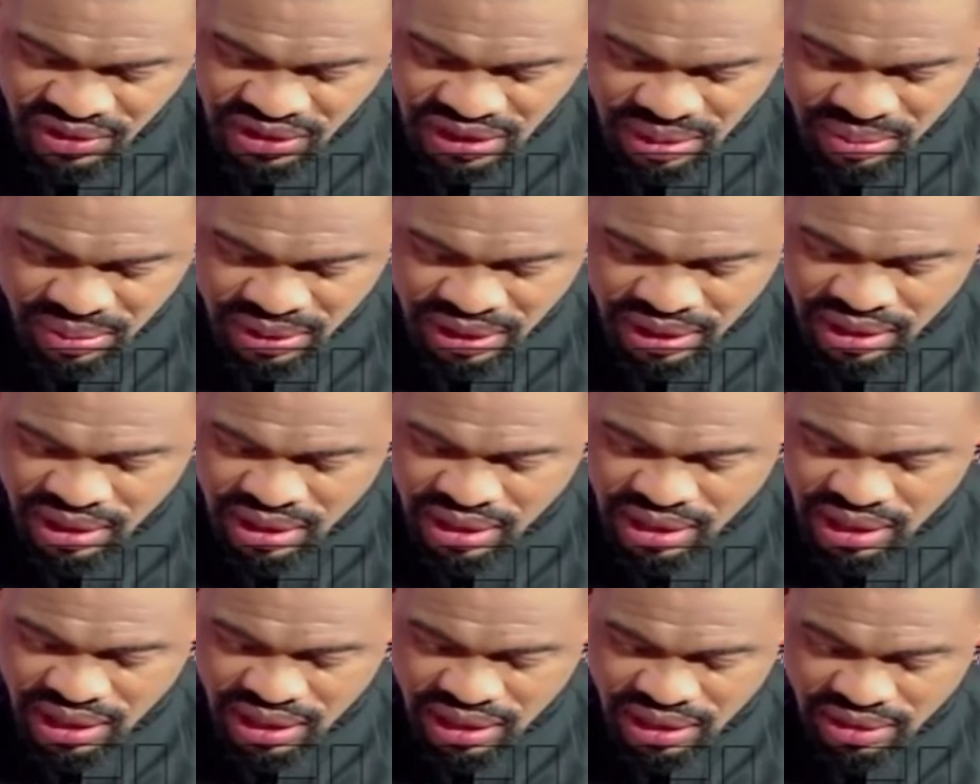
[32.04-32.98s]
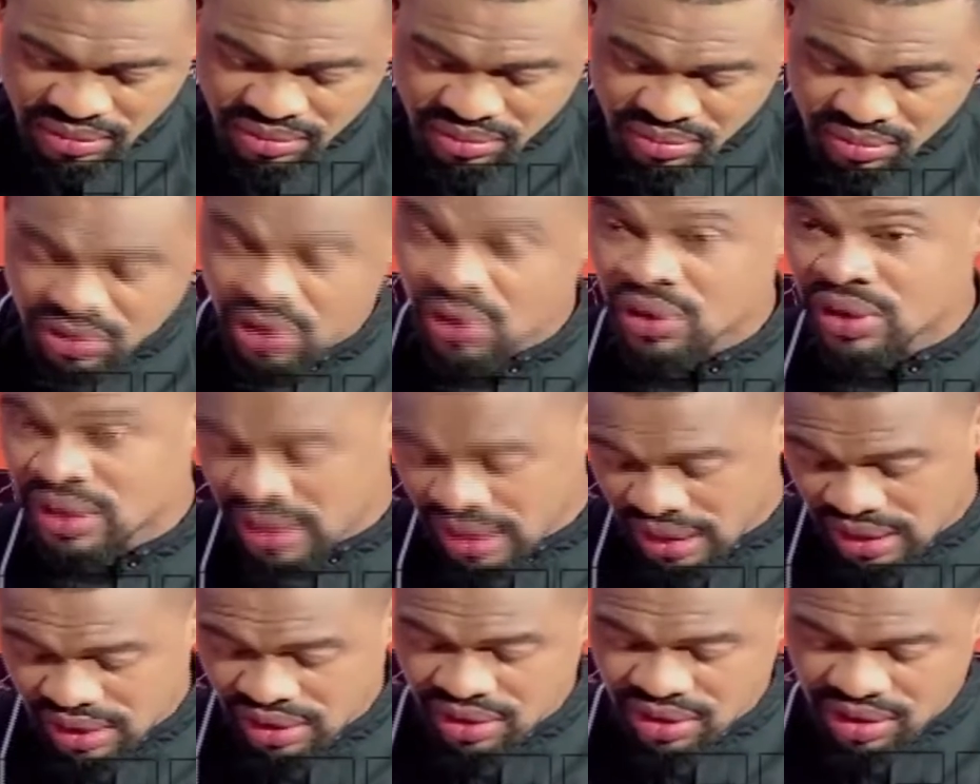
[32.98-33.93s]
Yaba,
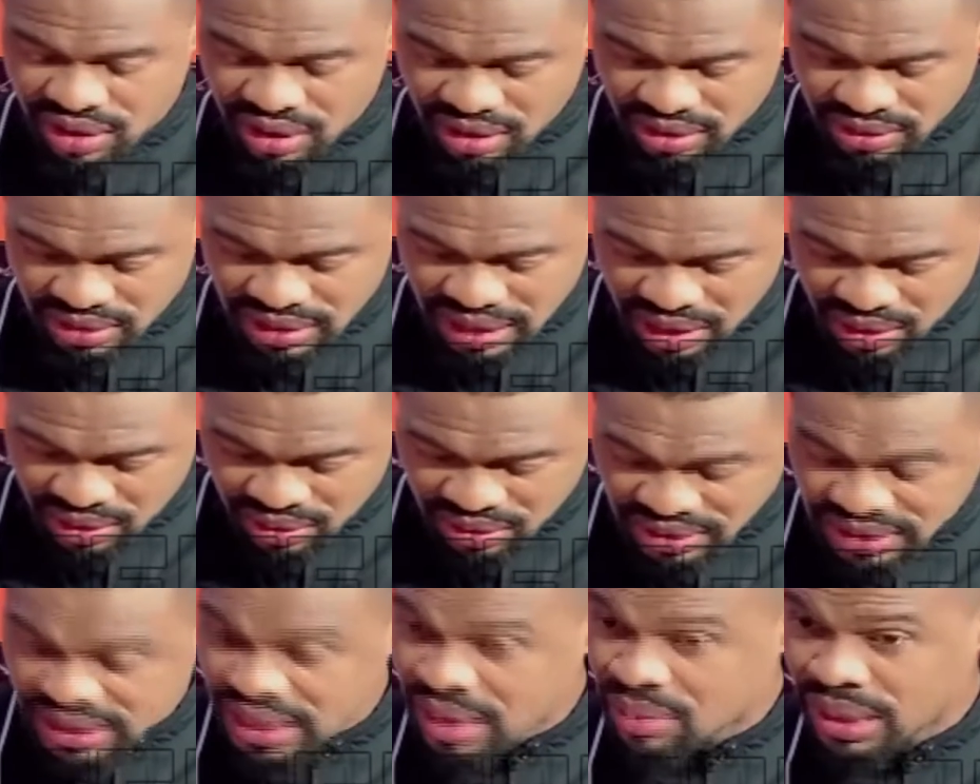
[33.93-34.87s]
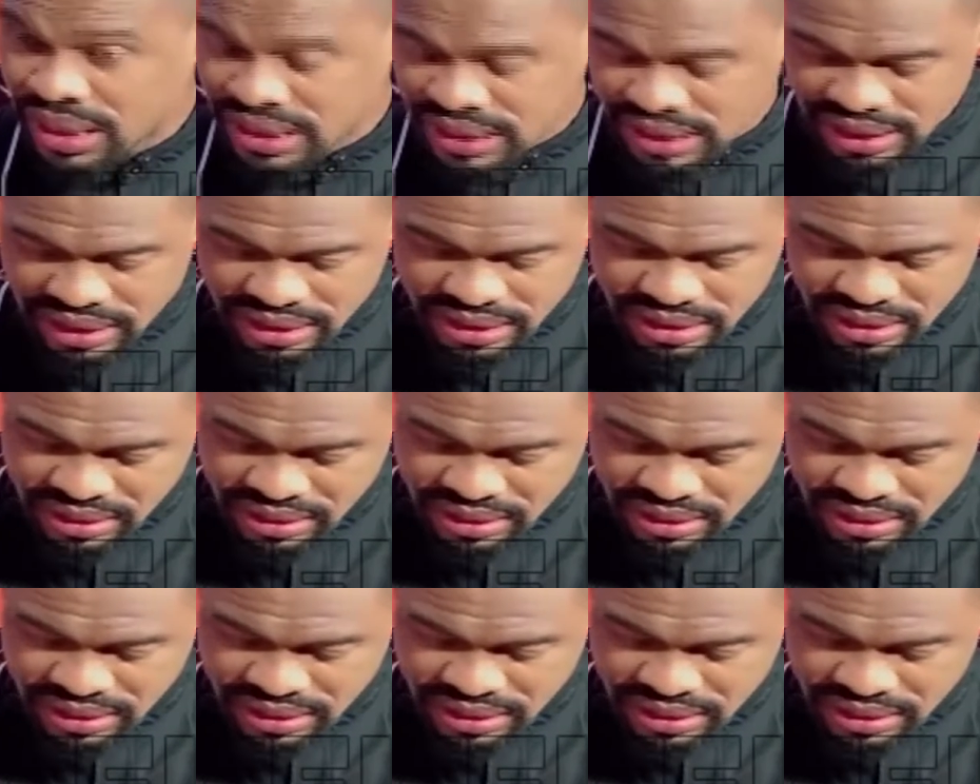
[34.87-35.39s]
currently now Yaba Tech,